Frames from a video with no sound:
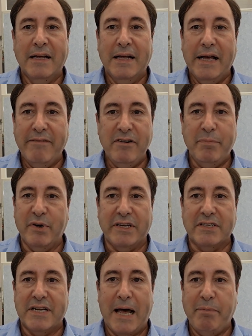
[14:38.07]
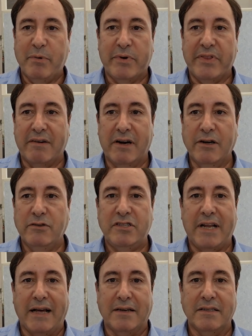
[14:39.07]
Everybody is happy with their own
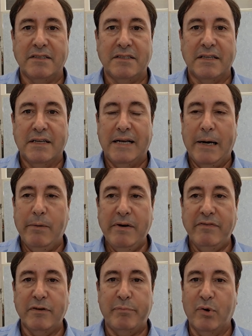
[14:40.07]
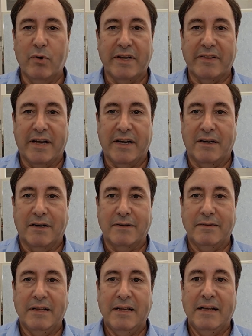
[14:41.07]
standards, however appalling they are.
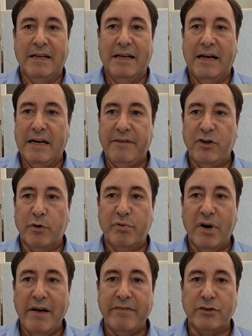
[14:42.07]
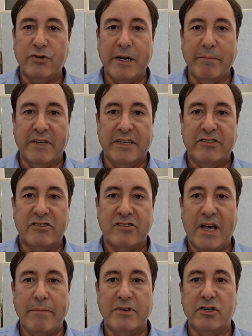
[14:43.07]
And if your private treatment is the
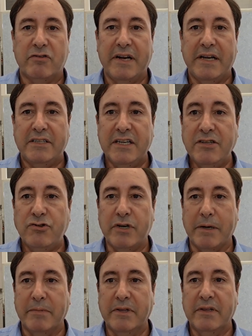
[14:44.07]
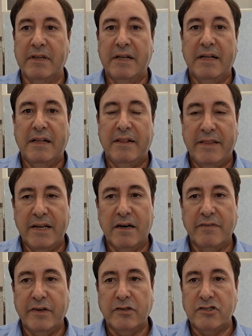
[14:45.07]
same as your NHS treatment, then I
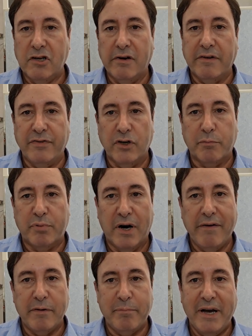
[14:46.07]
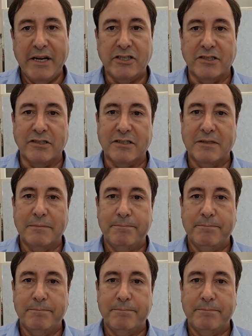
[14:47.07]
feel sorry for your private patients.